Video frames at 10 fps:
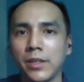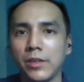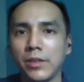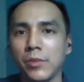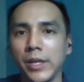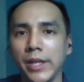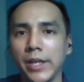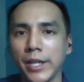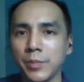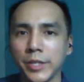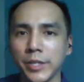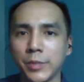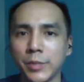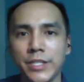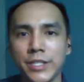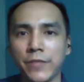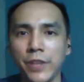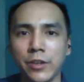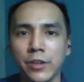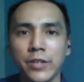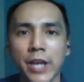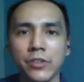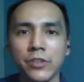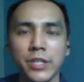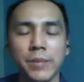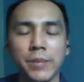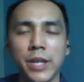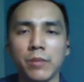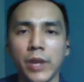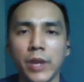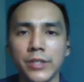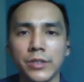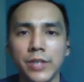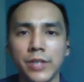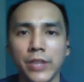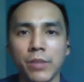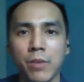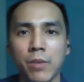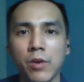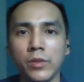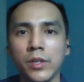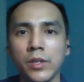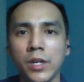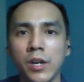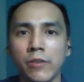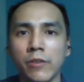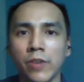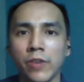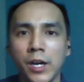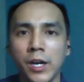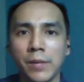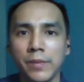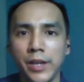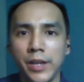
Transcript: when X Plus released the figure, they actually obtained rights to get the mold from